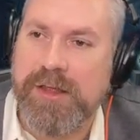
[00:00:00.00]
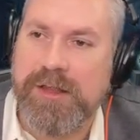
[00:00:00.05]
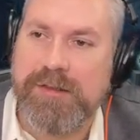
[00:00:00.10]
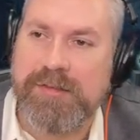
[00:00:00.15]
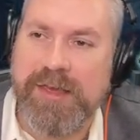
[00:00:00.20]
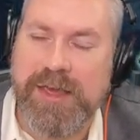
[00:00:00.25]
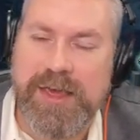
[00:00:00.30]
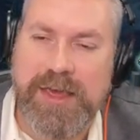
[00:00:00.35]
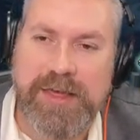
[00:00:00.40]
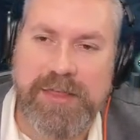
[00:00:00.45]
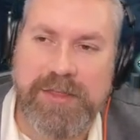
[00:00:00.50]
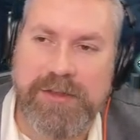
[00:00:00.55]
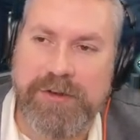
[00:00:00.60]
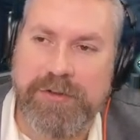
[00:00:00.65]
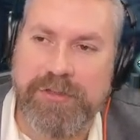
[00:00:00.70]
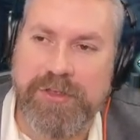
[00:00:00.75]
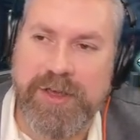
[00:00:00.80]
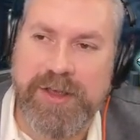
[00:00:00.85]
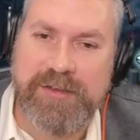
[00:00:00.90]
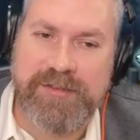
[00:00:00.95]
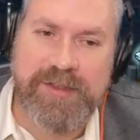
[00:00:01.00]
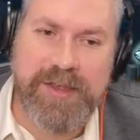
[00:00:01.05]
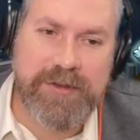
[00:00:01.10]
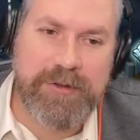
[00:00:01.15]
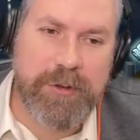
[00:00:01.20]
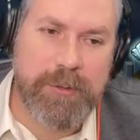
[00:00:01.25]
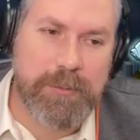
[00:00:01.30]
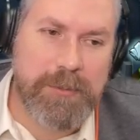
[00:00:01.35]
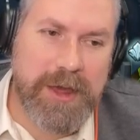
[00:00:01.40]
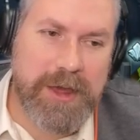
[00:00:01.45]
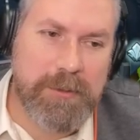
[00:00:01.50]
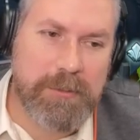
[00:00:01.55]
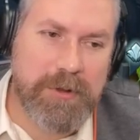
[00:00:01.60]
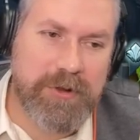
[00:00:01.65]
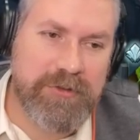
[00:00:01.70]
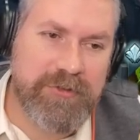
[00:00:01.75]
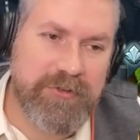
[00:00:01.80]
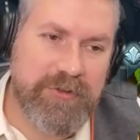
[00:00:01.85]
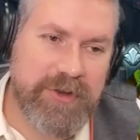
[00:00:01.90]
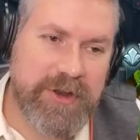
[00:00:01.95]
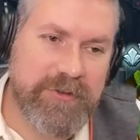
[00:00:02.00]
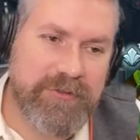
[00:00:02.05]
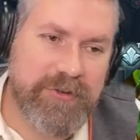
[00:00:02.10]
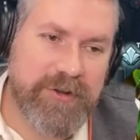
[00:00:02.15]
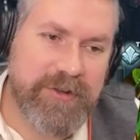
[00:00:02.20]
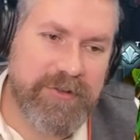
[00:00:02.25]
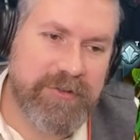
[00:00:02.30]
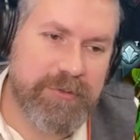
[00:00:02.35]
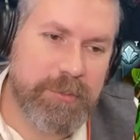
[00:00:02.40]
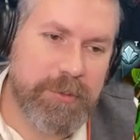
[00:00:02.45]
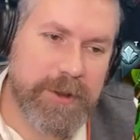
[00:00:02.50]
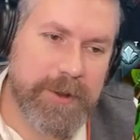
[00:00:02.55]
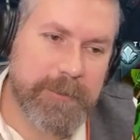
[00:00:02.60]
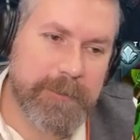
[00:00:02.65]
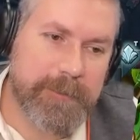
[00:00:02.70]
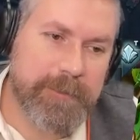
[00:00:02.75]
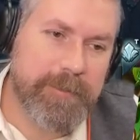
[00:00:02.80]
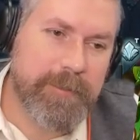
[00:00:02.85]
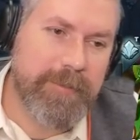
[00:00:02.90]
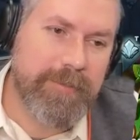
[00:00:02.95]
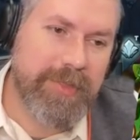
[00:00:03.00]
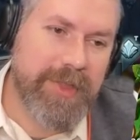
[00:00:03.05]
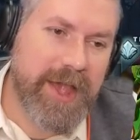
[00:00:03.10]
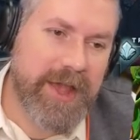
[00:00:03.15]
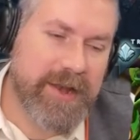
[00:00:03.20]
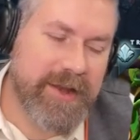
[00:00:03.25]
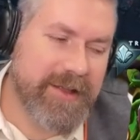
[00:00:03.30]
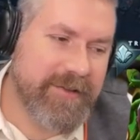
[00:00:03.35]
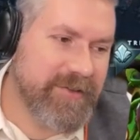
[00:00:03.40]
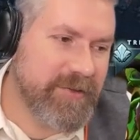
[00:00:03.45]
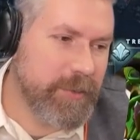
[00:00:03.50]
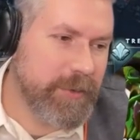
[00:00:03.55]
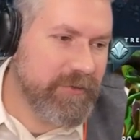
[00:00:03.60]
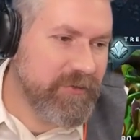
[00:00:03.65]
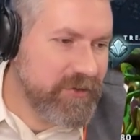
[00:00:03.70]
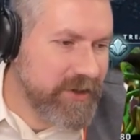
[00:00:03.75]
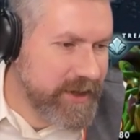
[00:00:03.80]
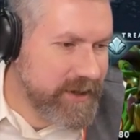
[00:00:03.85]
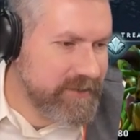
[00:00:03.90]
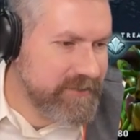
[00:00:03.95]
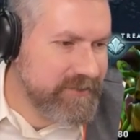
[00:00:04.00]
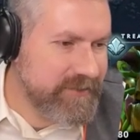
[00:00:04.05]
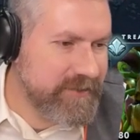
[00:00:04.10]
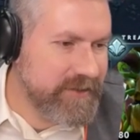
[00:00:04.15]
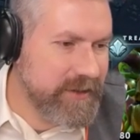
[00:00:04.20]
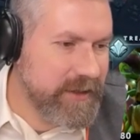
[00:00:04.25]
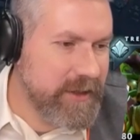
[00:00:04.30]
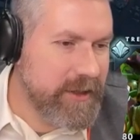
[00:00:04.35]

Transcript: dinky little things that don't make much of a difference, but that needs to be fixed.